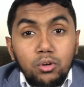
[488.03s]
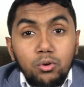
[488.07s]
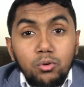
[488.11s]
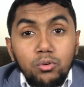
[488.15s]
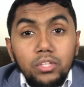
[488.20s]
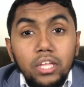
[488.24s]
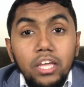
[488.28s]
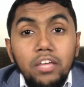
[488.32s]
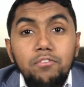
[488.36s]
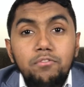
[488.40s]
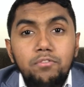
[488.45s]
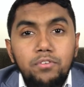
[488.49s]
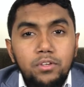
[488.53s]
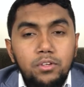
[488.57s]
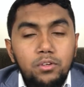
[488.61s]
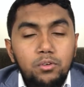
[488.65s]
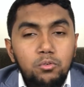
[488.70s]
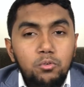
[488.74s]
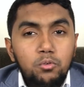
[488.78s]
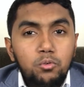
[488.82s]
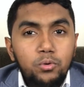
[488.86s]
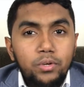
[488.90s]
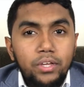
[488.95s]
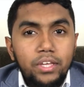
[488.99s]
Hudayfi,
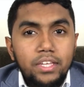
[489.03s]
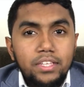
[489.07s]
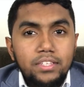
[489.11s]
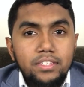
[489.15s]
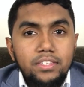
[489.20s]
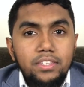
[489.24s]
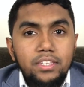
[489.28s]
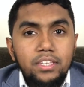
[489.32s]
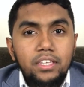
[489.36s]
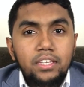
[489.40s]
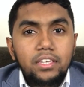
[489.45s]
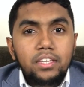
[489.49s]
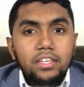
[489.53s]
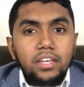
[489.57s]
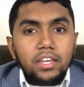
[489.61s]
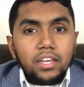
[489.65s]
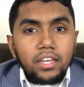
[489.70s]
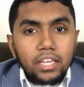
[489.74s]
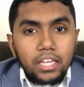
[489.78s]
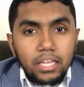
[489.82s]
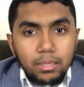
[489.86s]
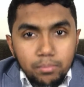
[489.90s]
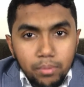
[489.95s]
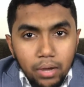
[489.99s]
who is the
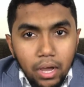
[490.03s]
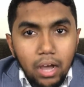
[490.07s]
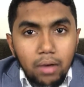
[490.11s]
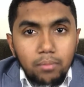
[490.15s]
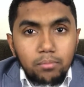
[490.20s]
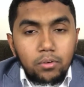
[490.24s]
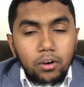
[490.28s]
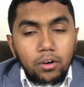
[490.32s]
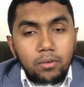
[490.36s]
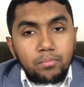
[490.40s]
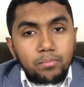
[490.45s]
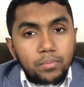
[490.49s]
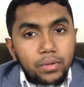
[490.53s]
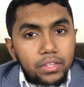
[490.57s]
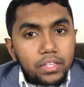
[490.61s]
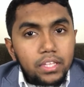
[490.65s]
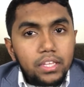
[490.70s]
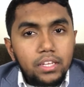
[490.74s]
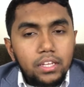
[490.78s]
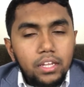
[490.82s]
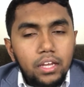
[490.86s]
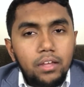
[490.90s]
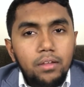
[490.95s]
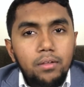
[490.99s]
Imam of
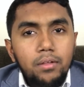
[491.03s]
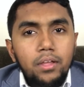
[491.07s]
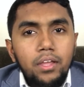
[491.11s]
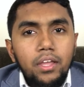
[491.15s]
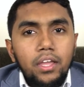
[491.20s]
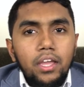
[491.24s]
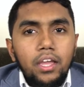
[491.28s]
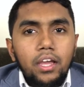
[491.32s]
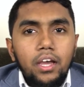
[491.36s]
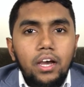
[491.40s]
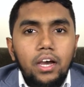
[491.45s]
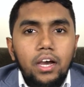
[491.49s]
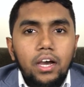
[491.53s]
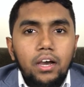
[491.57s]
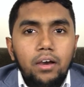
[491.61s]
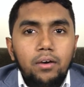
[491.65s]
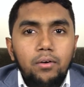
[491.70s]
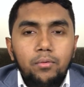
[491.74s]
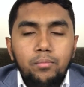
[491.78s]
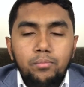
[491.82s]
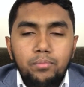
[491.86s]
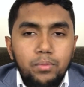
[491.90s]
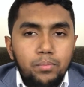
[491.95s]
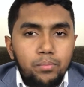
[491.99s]
Medina,
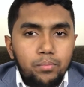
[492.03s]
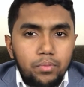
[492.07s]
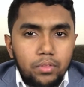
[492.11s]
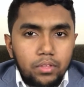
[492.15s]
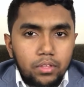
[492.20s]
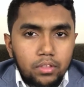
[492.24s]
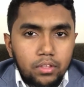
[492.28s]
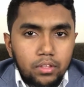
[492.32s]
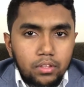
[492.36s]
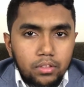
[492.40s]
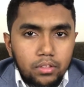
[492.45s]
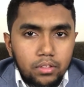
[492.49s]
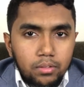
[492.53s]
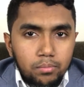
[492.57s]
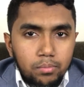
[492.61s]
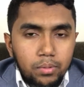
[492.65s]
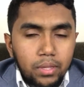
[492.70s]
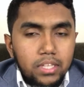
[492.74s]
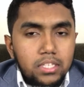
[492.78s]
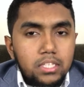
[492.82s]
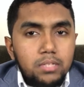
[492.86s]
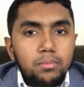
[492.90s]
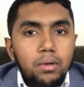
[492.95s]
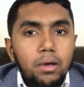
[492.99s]
the
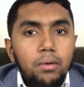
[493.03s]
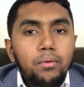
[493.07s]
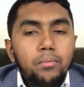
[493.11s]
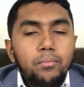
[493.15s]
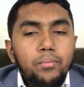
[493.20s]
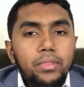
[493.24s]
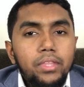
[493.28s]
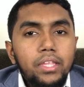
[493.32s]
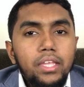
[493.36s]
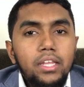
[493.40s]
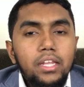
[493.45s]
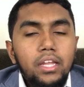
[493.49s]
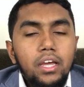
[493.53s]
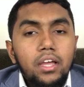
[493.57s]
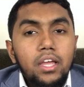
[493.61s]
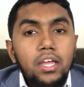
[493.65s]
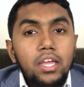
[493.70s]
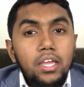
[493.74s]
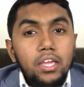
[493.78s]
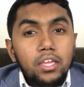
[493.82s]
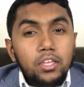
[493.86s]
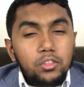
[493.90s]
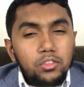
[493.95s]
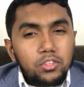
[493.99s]
biggest Imam of Medina,
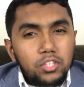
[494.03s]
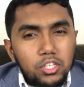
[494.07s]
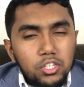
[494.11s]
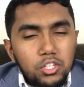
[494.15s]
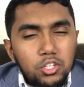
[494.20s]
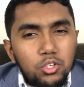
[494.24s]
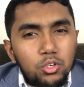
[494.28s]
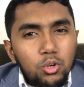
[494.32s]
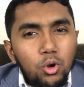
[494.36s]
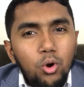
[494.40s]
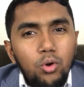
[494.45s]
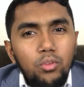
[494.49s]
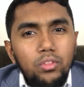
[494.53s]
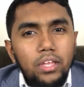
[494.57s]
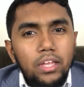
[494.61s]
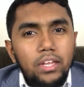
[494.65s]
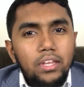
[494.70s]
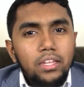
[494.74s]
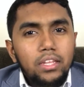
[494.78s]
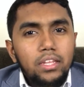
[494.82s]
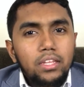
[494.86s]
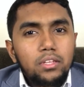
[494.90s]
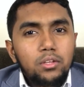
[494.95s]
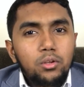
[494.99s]
did you know
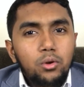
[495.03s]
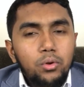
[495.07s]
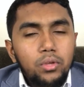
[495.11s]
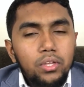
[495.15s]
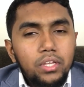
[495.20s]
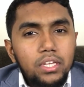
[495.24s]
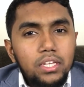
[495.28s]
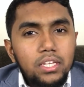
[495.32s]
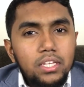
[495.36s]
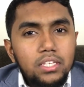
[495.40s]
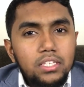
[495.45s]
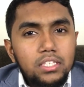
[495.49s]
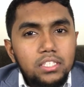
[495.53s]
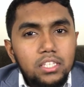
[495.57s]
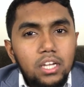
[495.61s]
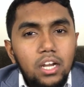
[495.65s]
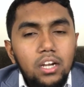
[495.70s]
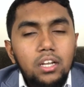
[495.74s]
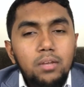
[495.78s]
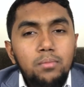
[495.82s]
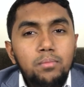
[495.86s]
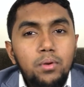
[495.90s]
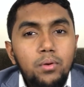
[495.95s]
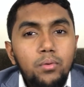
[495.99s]
that he
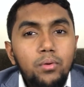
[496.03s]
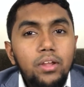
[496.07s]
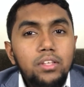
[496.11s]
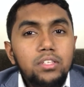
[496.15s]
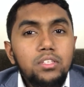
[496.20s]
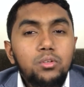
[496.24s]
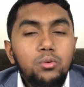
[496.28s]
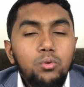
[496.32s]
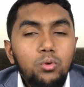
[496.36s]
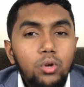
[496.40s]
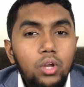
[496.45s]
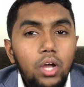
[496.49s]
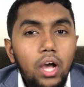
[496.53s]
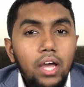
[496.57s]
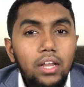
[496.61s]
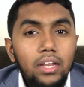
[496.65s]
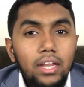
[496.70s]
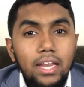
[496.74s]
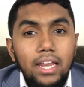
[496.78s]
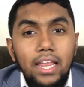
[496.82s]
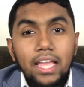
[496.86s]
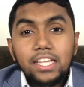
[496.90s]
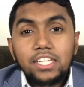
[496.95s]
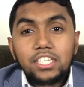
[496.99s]
started memorizing Quran
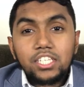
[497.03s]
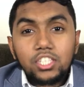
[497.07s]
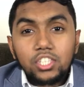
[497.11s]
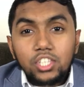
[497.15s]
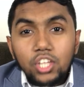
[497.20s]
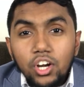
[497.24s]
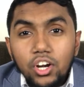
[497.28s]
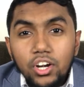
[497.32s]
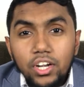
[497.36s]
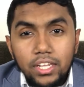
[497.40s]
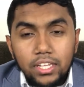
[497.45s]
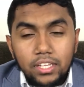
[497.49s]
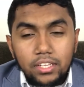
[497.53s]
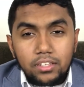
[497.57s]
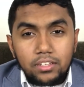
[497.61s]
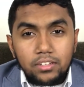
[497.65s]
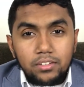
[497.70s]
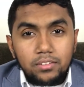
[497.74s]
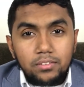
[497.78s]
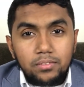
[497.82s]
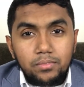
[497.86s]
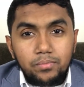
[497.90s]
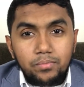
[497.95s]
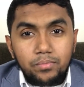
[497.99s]
at age 30?
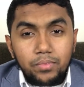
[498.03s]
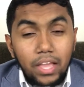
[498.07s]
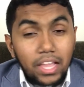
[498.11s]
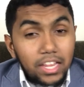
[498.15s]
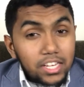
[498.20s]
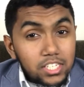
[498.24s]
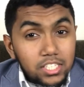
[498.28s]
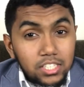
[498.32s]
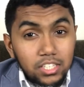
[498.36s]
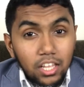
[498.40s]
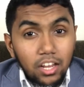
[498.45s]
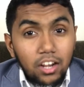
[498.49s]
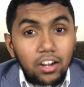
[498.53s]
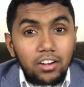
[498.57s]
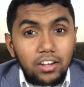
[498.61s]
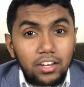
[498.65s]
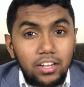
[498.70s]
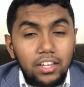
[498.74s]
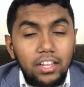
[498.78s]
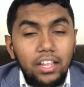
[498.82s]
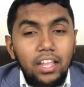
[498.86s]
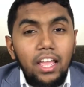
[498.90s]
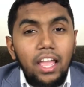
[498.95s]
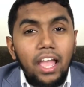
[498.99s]
Age
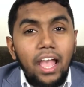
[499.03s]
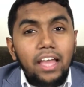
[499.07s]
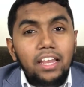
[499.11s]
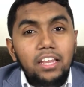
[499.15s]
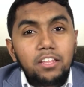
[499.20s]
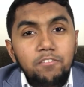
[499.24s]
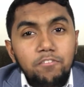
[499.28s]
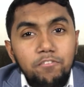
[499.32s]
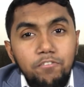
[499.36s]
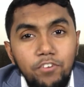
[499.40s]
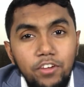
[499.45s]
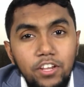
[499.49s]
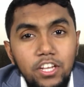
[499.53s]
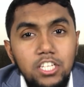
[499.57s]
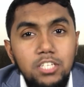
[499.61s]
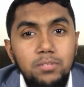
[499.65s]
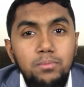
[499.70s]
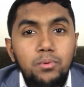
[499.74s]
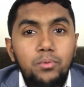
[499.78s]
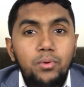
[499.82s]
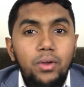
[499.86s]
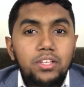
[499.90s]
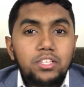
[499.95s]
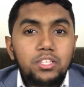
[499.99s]
30. And he finished
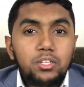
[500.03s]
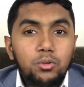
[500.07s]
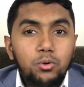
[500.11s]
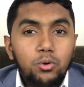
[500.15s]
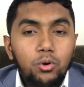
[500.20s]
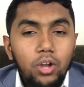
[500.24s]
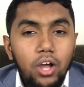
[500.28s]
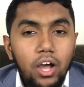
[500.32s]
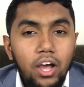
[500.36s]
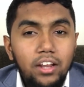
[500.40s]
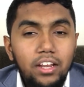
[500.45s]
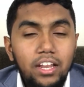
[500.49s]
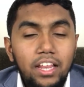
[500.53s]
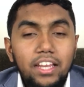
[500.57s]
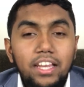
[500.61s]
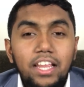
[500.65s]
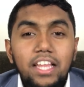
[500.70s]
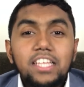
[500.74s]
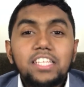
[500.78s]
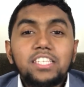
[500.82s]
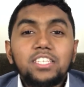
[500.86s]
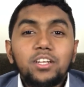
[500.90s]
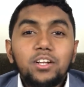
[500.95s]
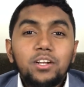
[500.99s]
memorizing Quran at
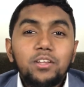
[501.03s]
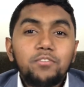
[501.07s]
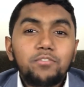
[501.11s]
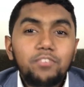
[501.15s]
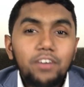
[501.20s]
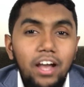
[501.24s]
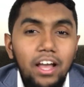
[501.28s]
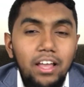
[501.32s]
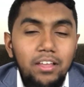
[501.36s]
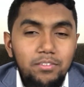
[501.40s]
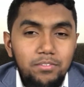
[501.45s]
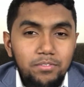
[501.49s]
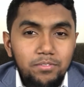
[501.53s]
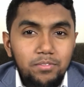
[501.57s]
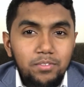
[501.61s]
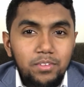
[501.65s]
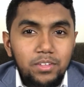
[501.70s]
age 35.